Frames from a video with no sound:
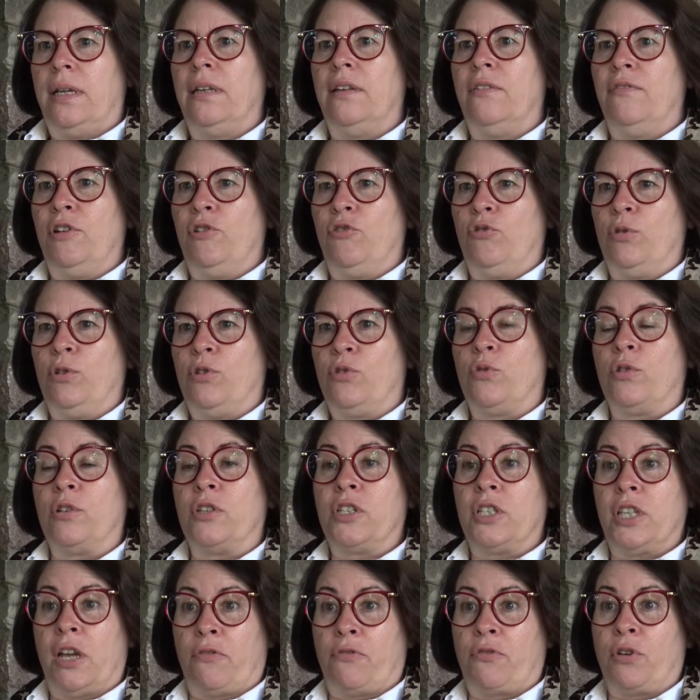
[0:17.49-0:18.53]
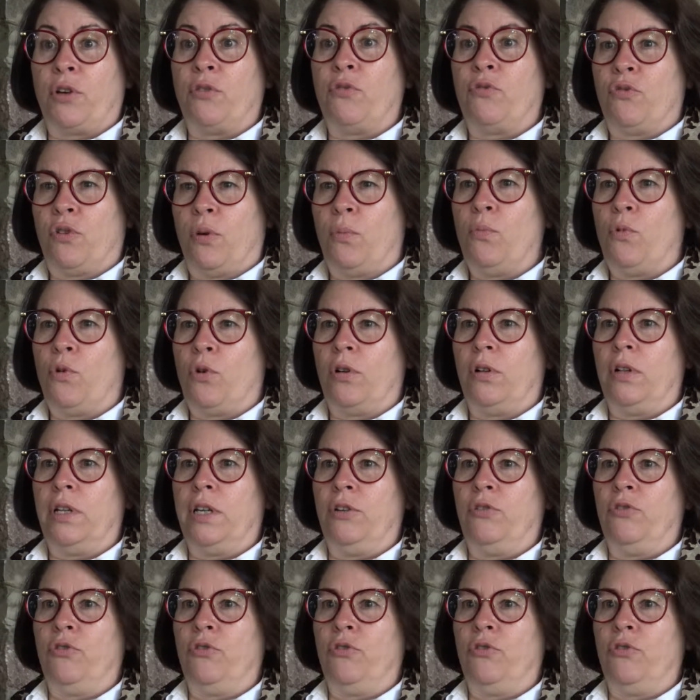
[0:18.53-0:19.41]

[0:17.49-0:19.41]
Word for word: individuals who are suffering from moral